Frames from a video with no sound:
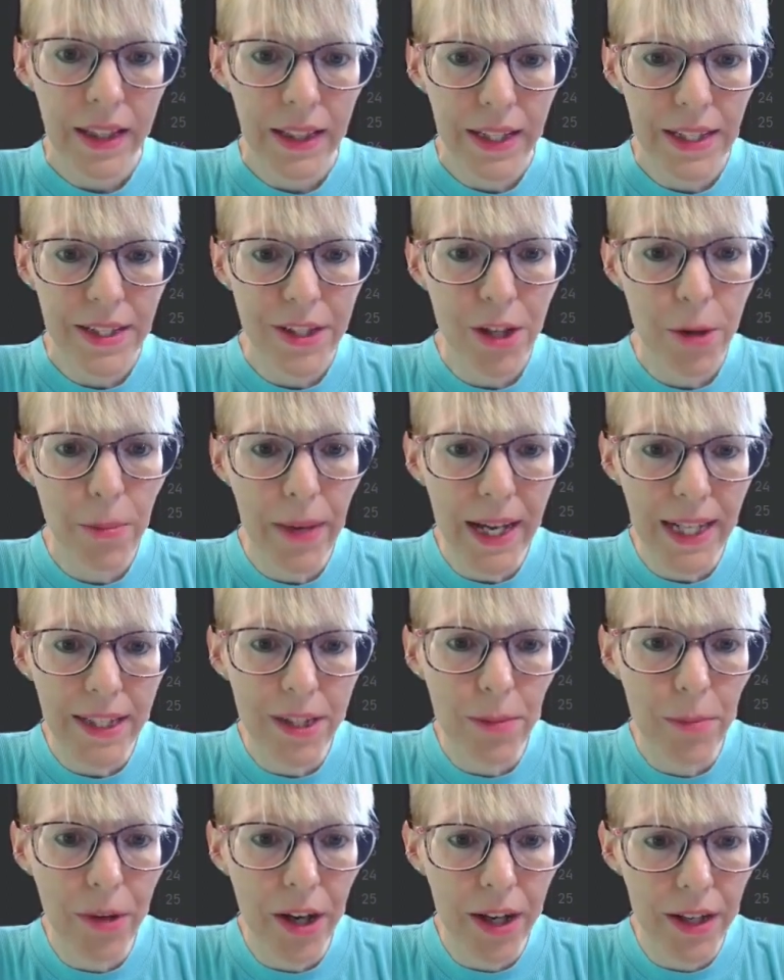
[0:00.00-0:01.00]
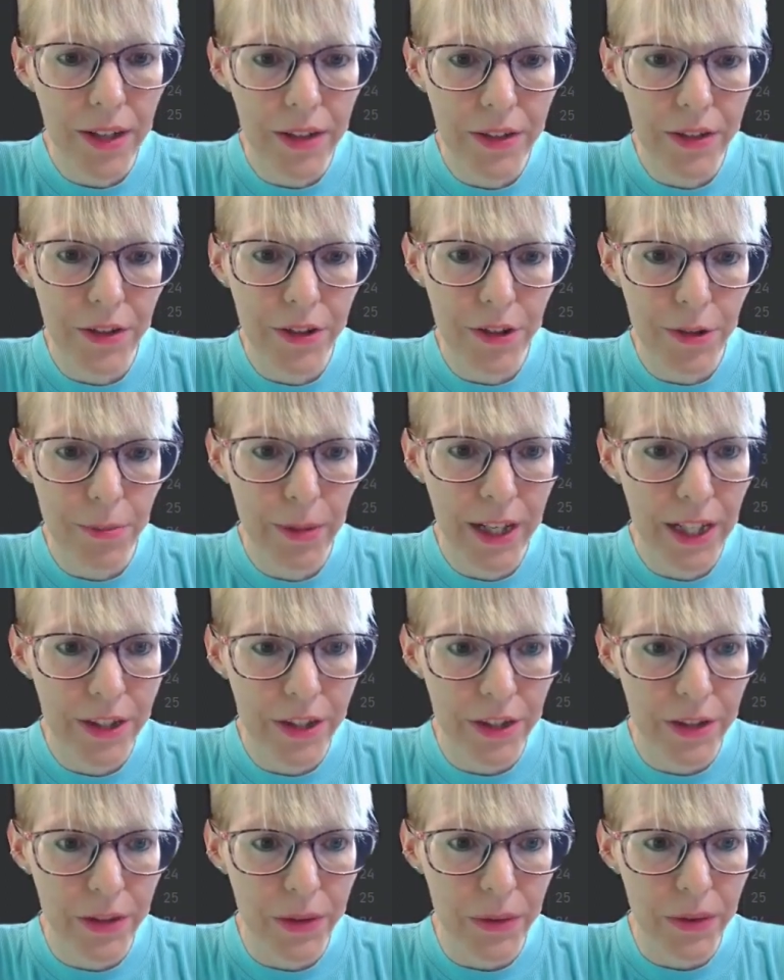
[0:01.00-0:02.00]
Let's go back to product search
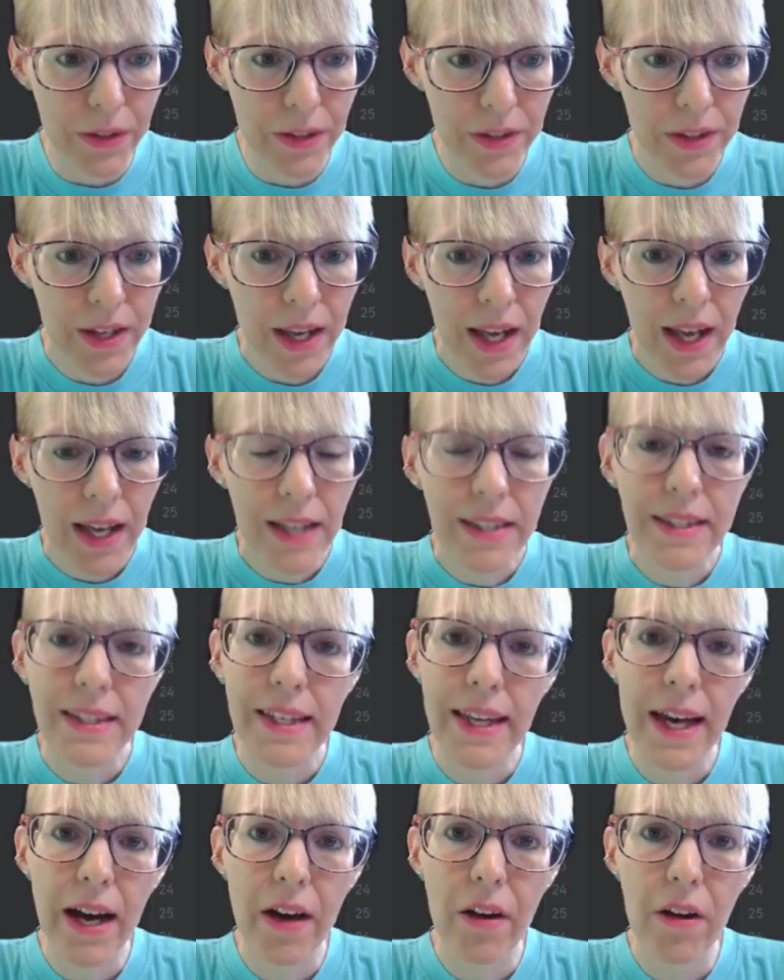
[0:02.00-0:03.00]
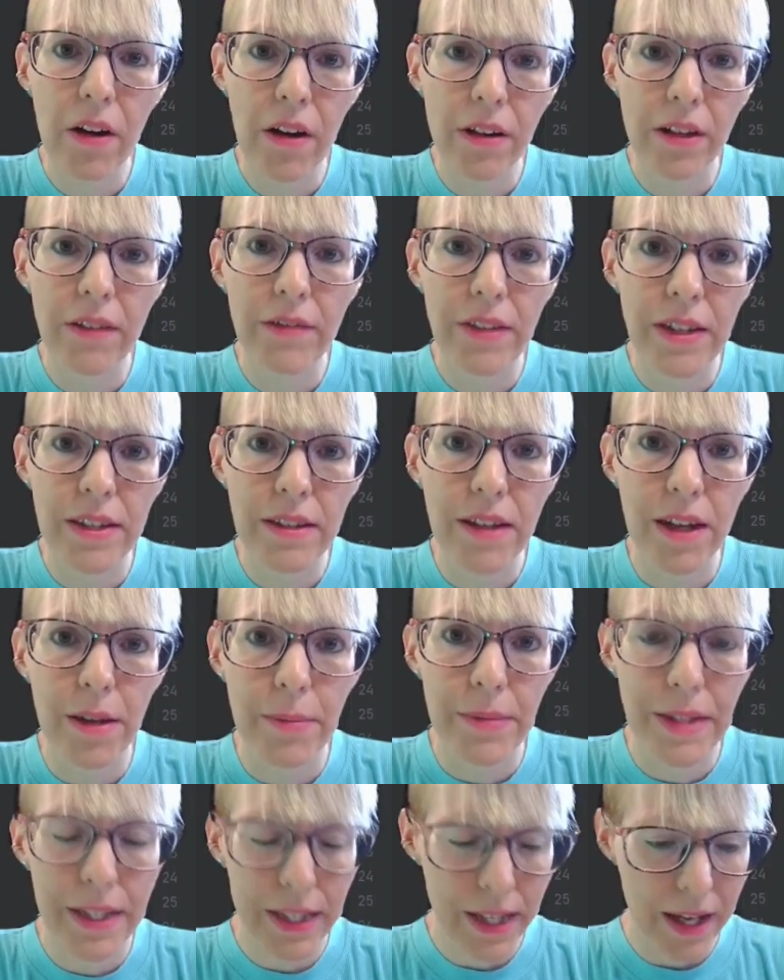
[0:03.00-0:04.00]
paging source and see how all of this
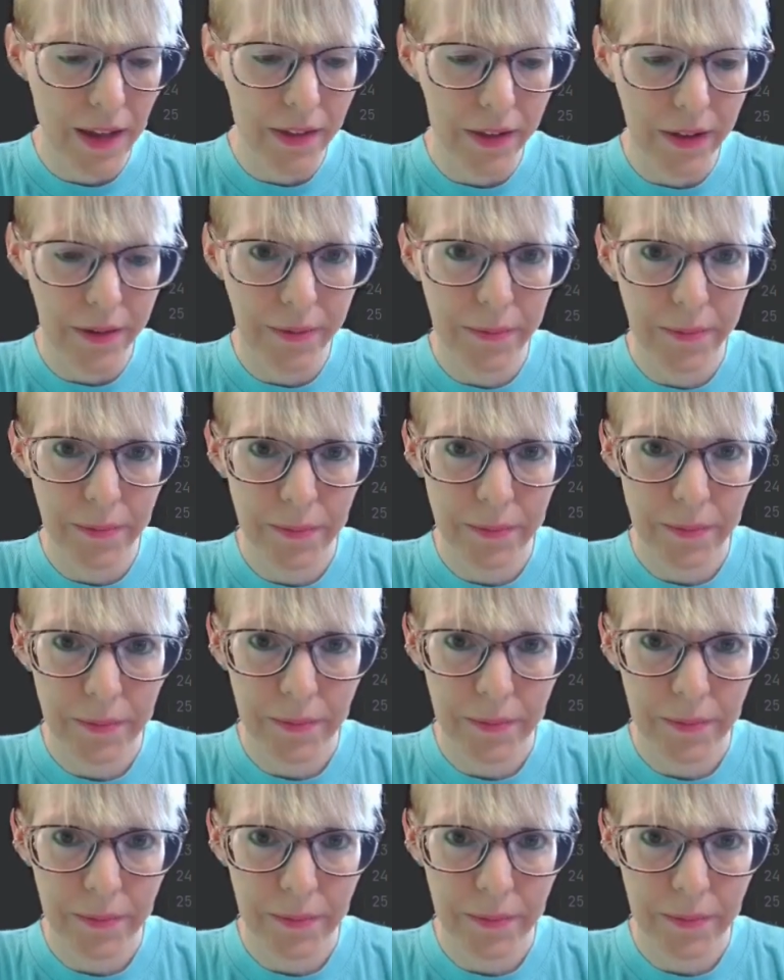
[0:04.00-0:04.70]
comes together.